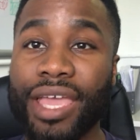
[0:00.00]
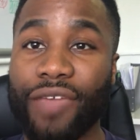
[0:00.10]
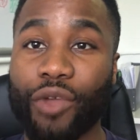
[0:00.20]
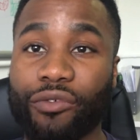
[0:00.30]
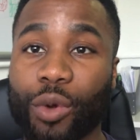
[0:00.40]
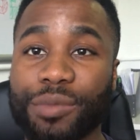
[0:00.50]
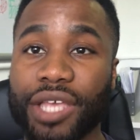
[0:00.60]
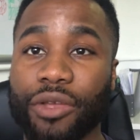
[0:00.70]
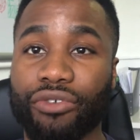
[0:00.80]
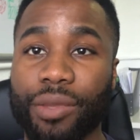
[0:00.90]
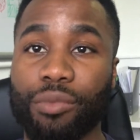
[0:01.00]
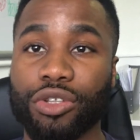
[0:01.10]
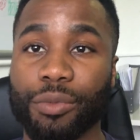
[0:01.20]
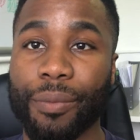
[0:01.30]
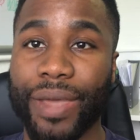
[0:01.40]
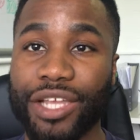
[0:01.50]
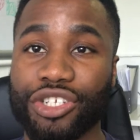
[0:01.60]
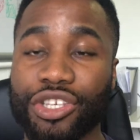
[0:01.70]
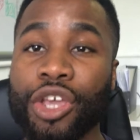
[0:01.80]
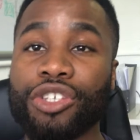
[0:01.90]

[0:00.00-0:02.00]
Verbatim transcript: If you have a website, create multiple pages.